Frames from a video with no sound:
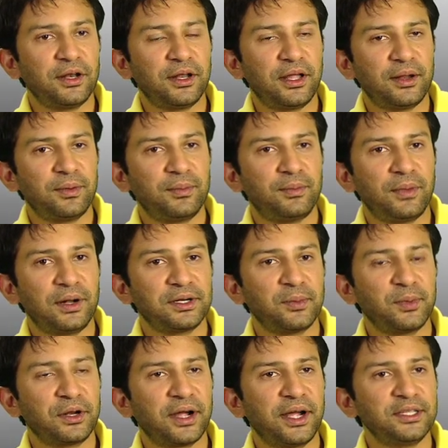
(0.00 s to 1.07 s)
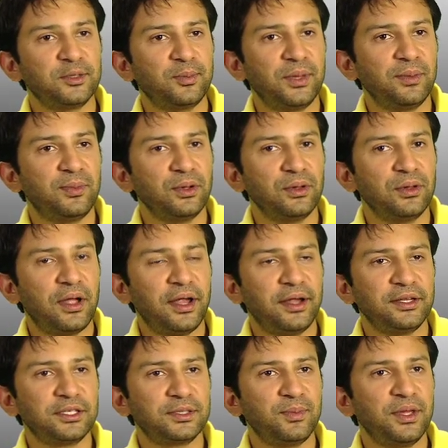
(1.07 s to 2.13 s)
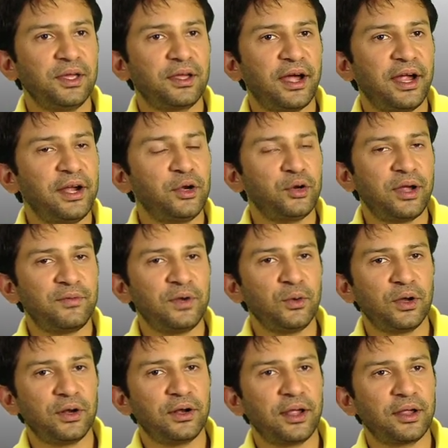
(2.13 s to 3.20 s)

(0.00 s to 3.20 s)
and there are multiple kinds of people, and just be kind to everyone.